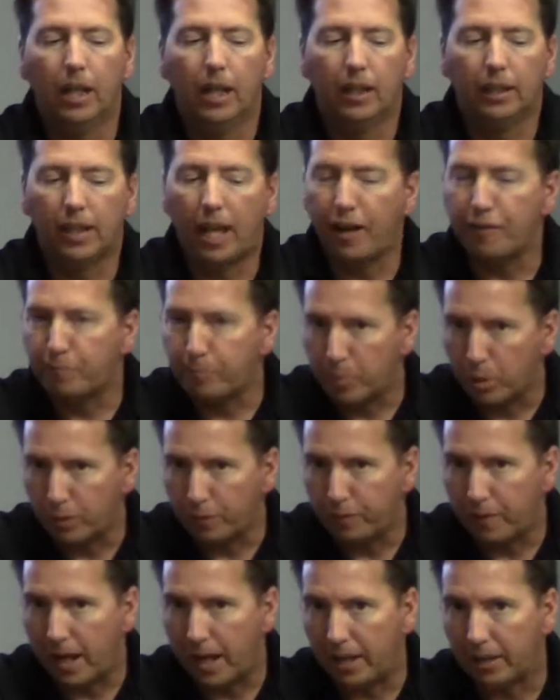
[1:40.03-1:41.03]
Life
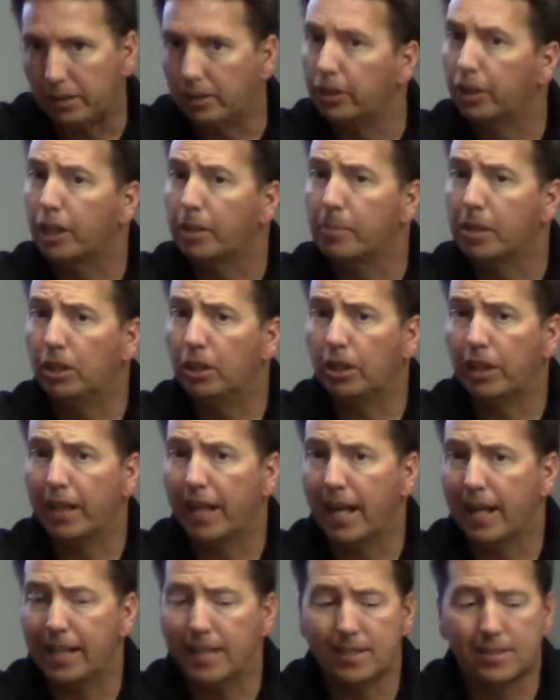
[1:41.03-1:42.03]
profile, you're going to be looking
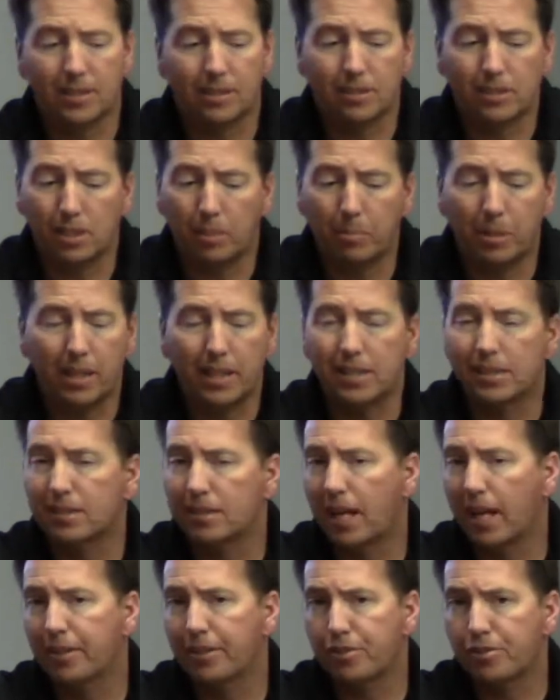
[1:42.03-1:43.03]
at, is there somebody
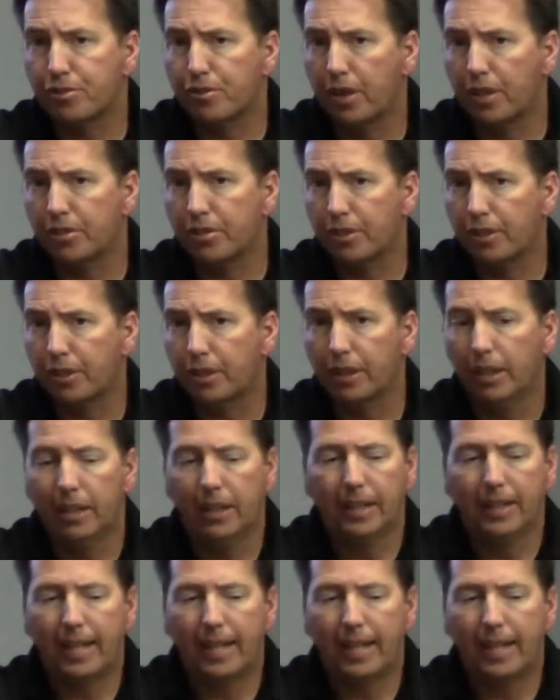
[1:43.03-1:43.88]
inside the structure?